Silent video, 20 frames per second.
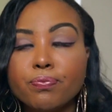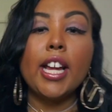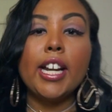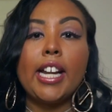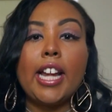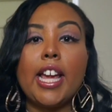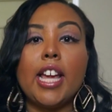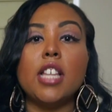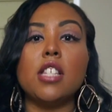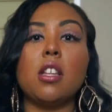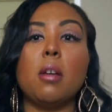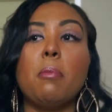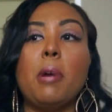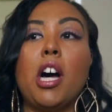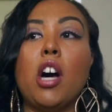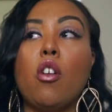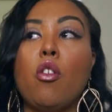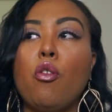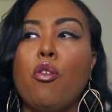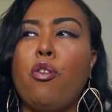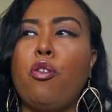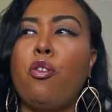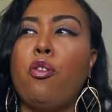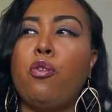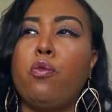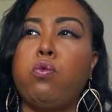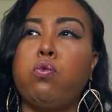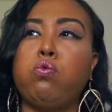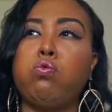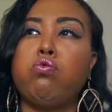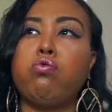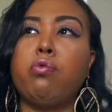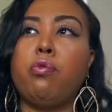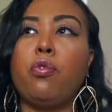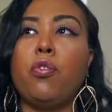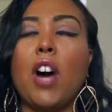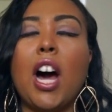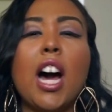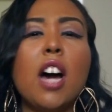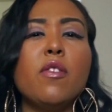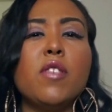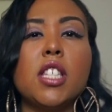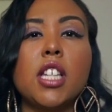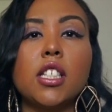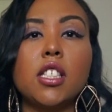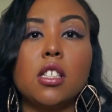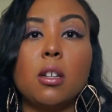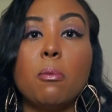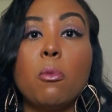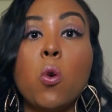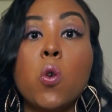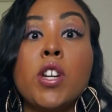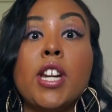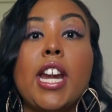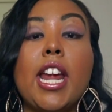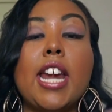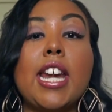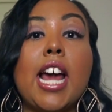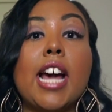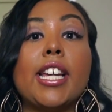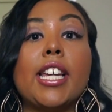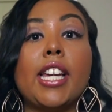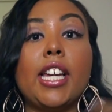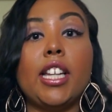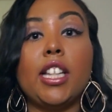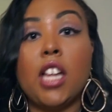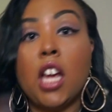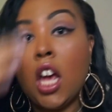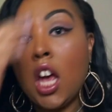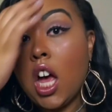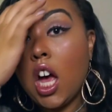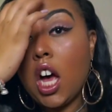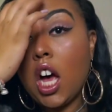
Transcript: And it's about 5, 6 in the morning, and I get